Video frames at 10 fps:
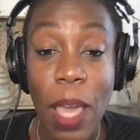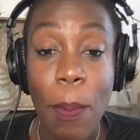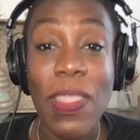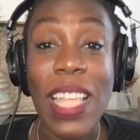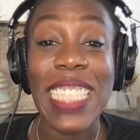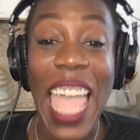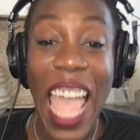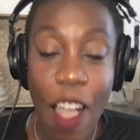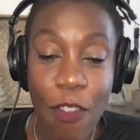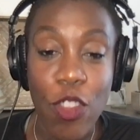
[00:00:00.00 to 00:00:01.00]
But that's
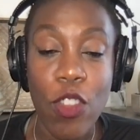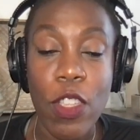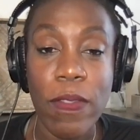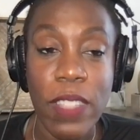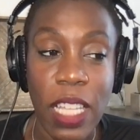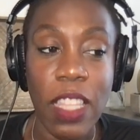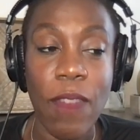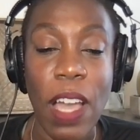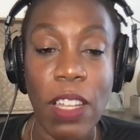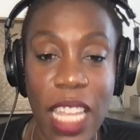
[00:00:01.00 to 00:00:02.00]
after you've done the
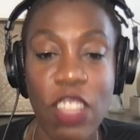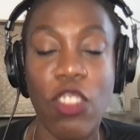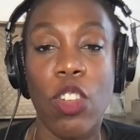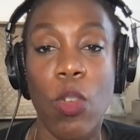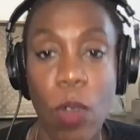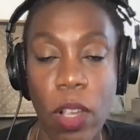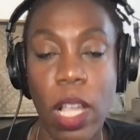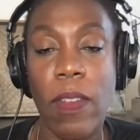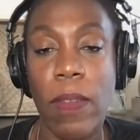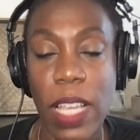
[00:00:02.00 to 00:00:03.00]
foundational work
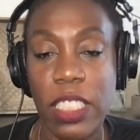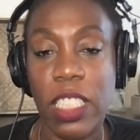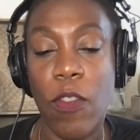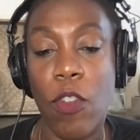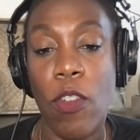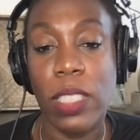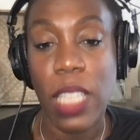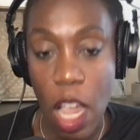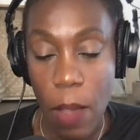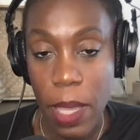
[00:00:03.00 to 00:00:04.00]
of investing for
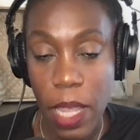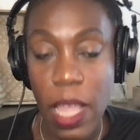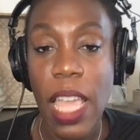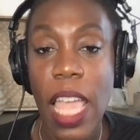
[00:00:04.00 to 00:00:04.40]
retirement.